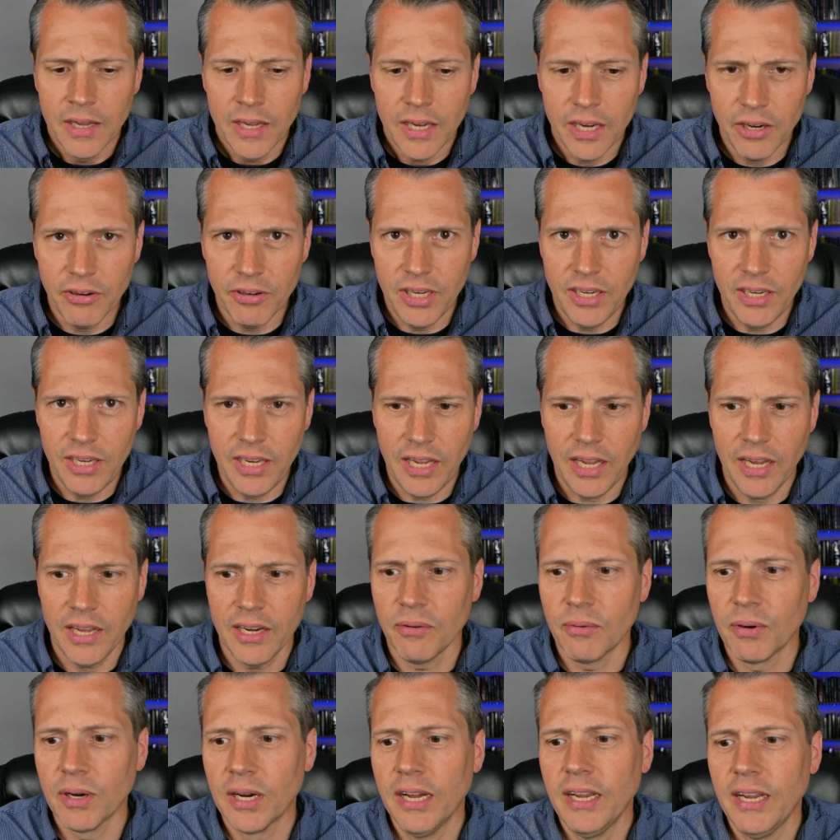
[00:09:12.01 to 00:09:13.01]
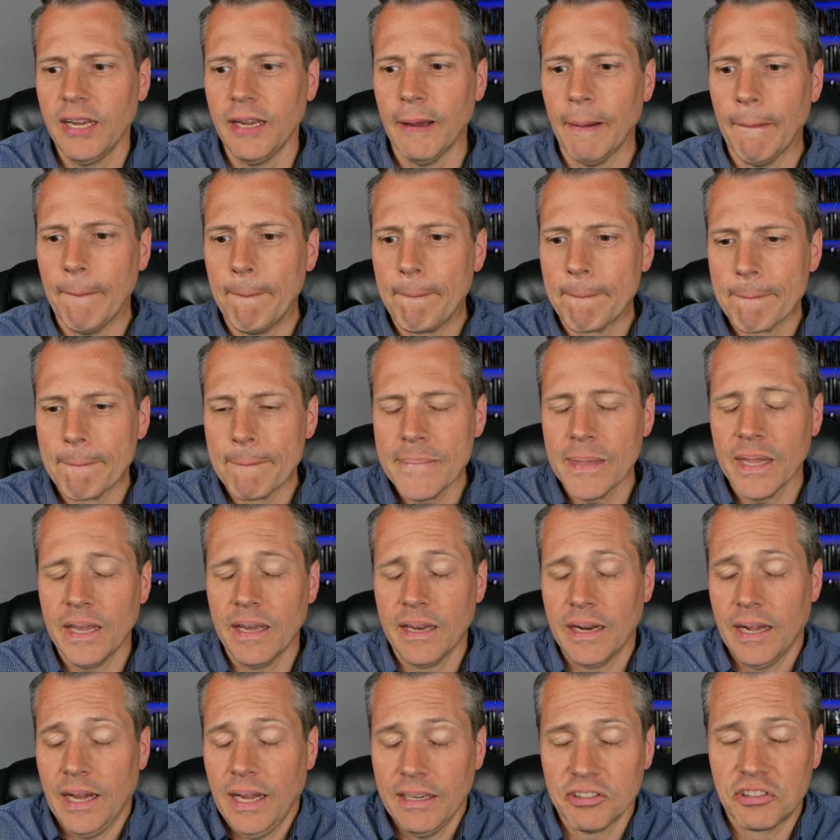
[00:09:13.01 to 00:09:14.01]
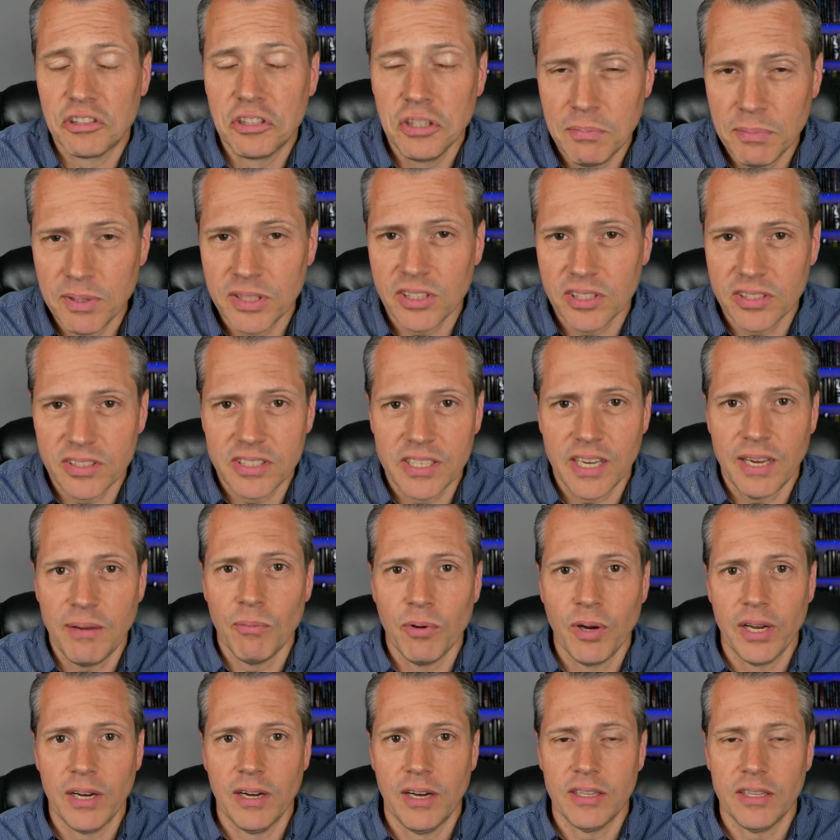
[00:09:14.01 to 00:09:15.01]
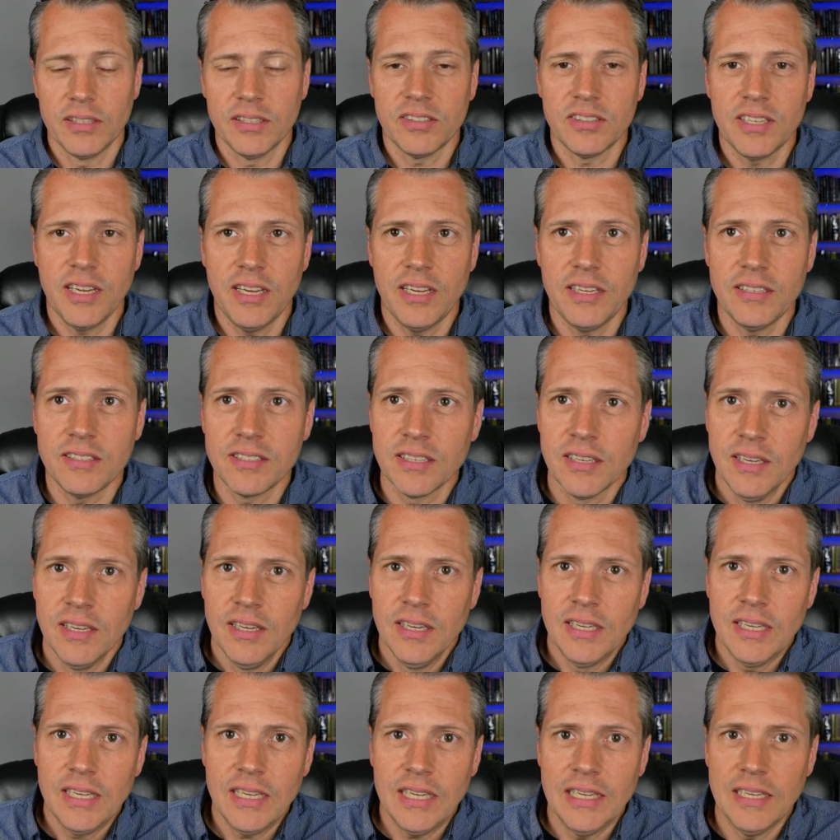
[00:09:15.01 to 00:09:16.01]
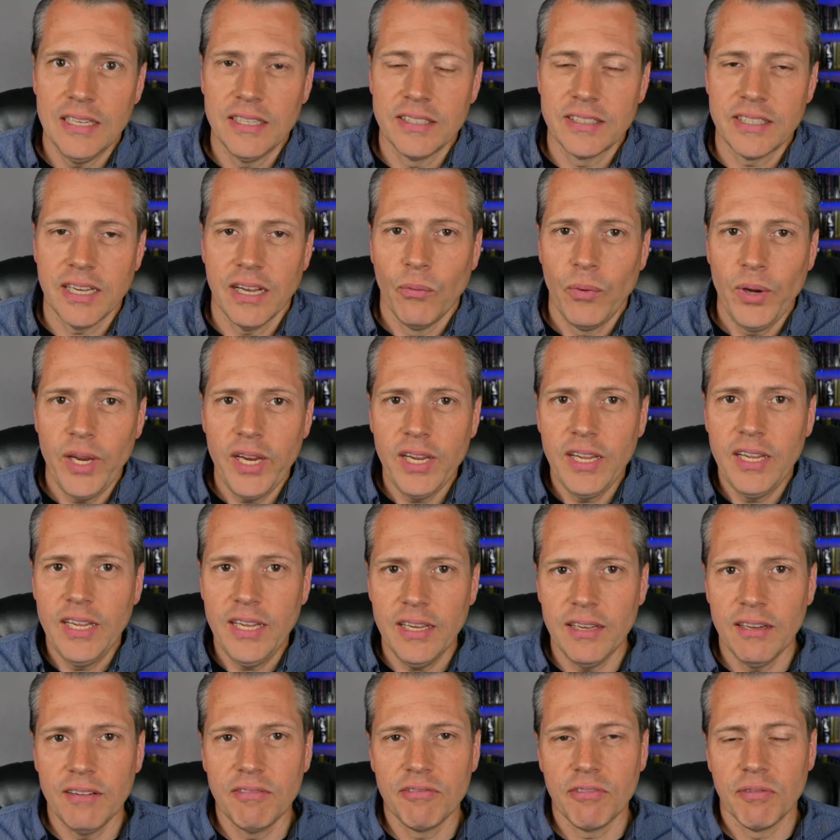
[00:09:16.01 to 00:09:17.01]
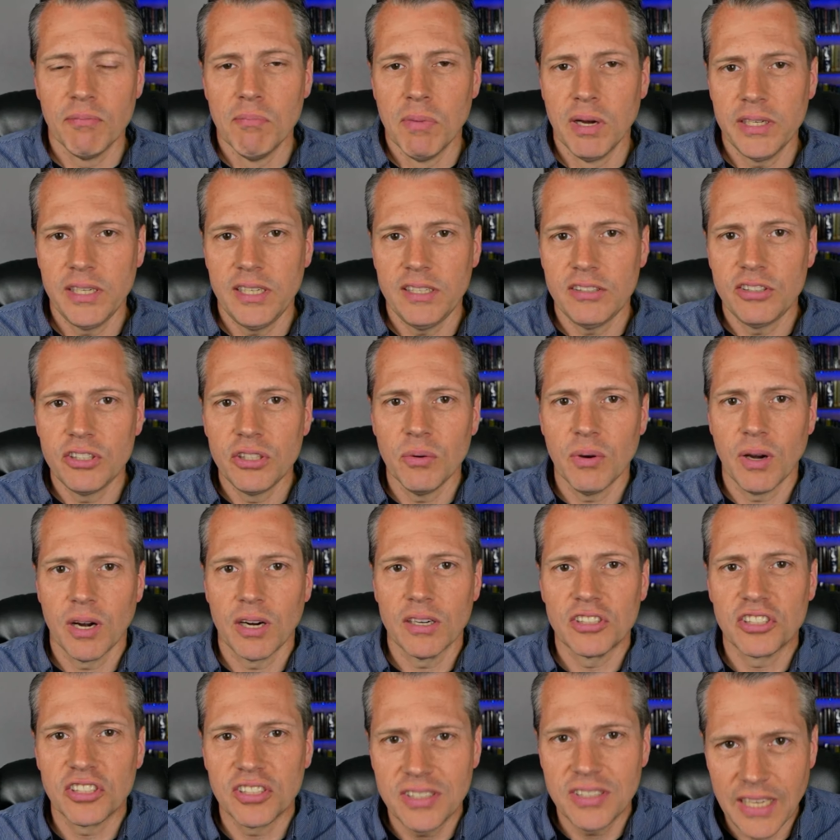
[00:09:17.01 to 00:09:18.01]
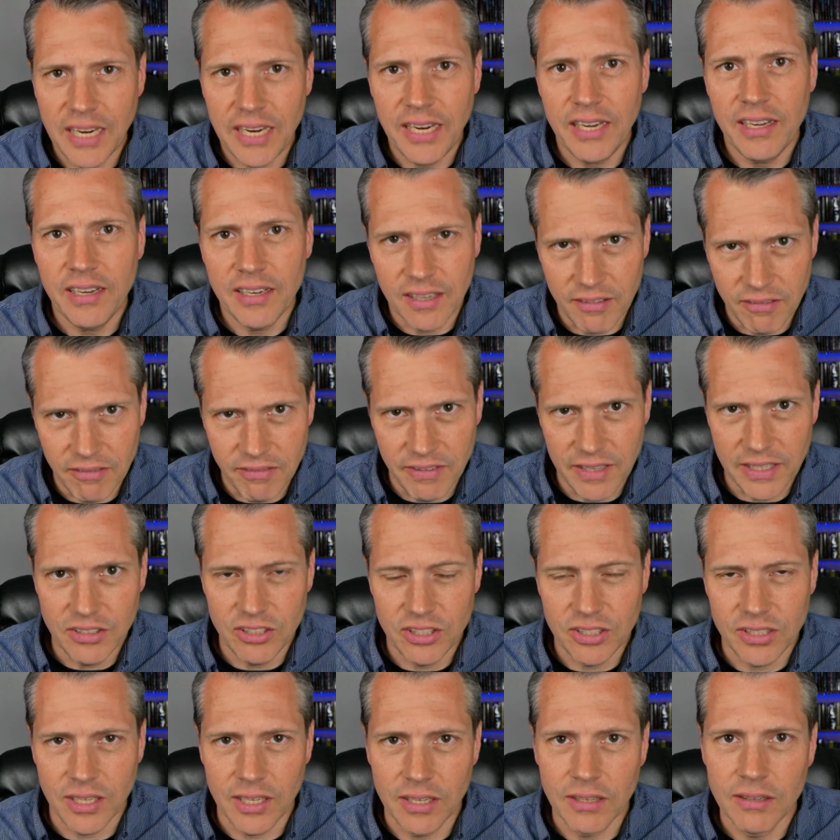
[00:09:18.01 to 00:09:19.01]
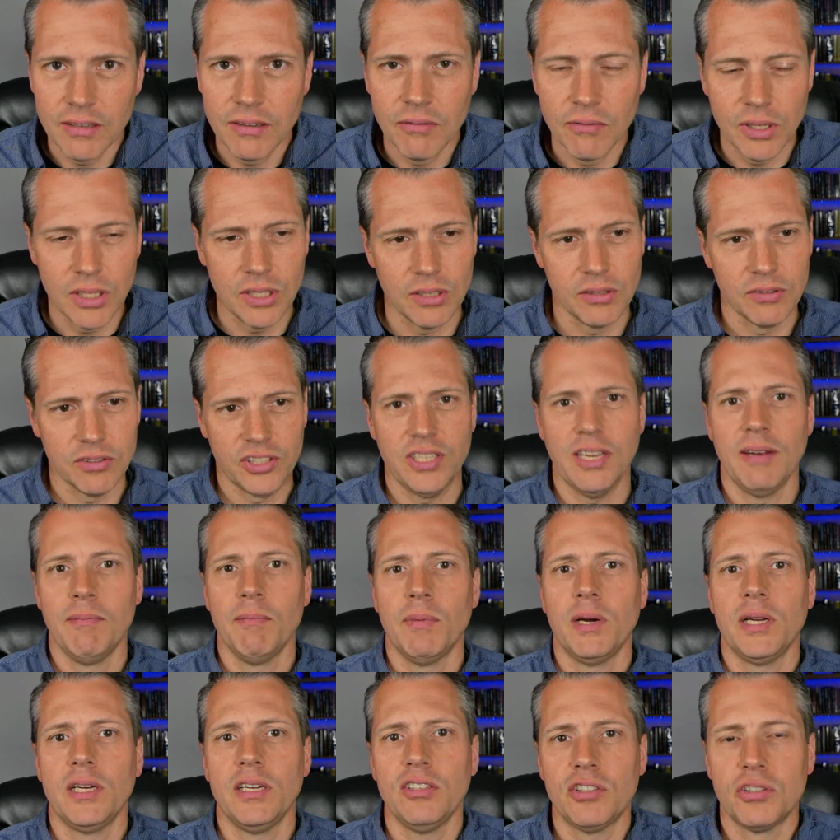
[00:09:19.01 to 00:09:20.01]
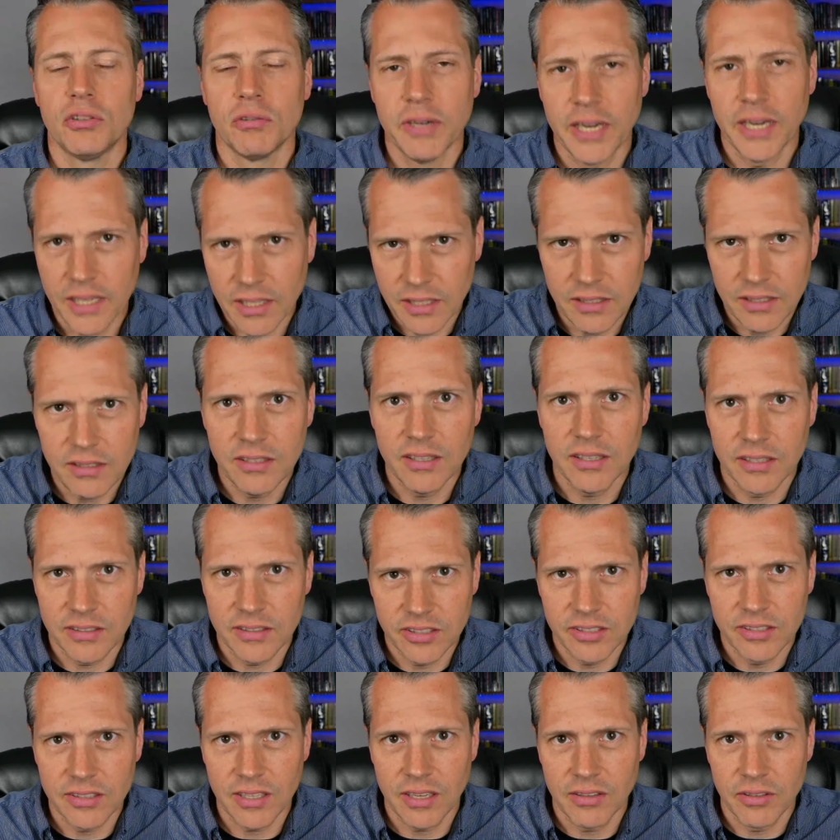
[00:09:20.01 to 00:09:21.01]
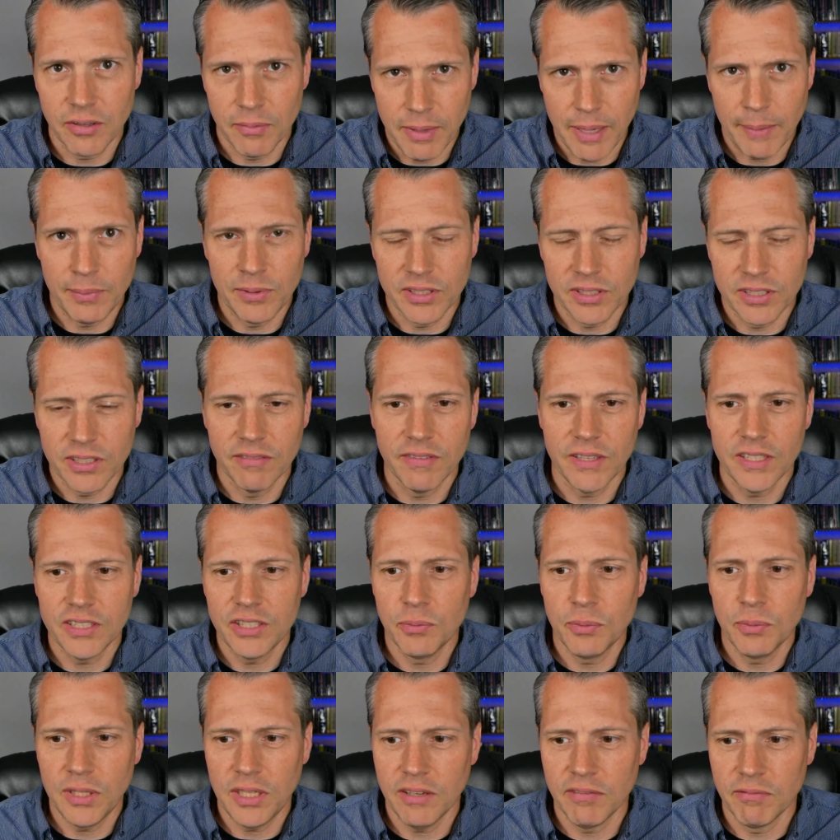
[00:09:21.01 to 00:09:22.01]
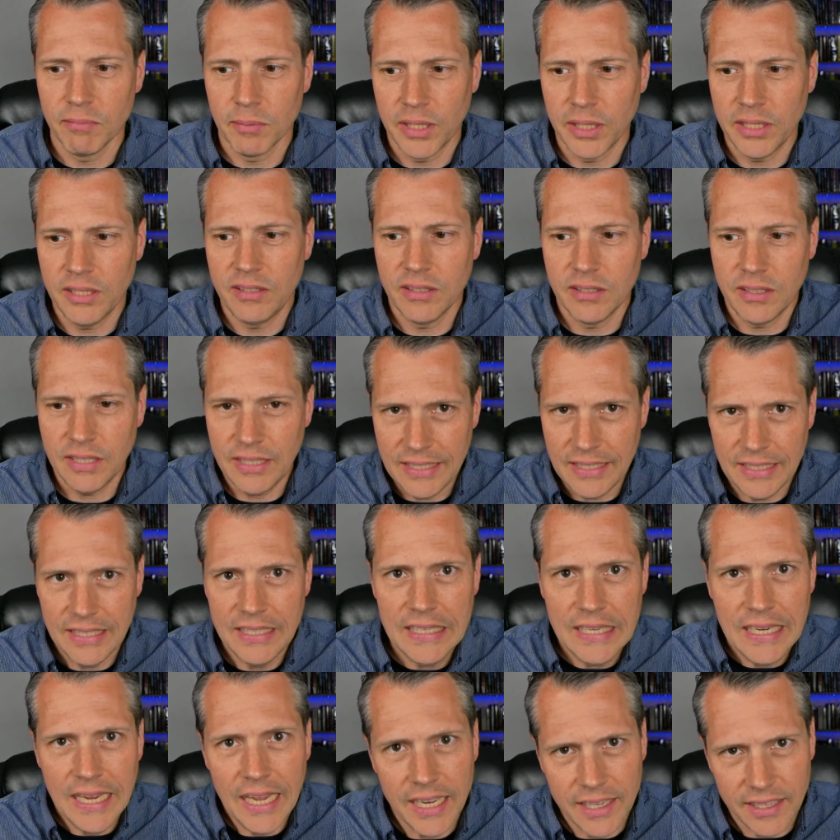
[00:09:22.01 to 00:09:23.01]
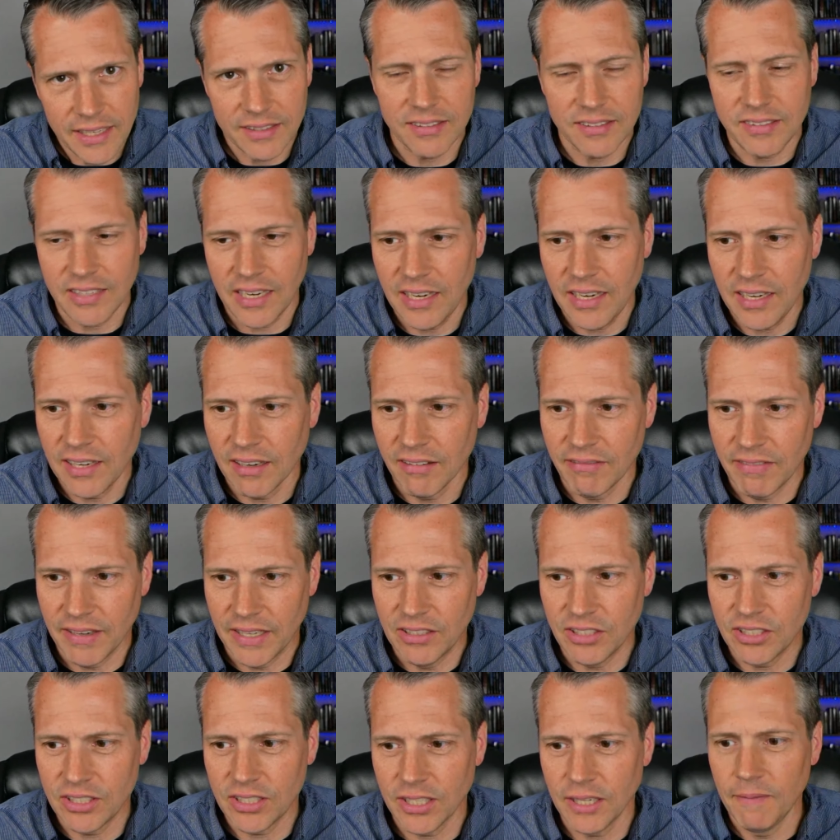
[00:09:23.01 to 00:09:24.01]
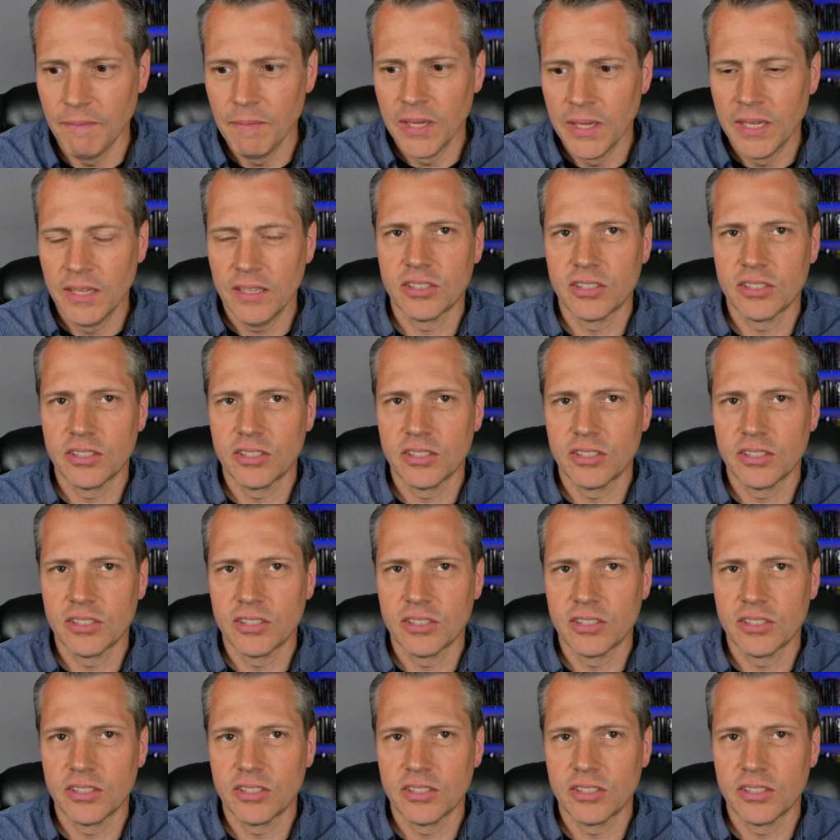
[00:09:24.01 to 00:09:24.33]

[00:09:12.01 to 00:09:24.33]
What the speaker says: Here in Indiana, where I am, and I assume it's the same way in all the states, is that we give money to our state convention. We don't send money directly to the Southern Baptist Convention. We give money to the Indiana State Convention.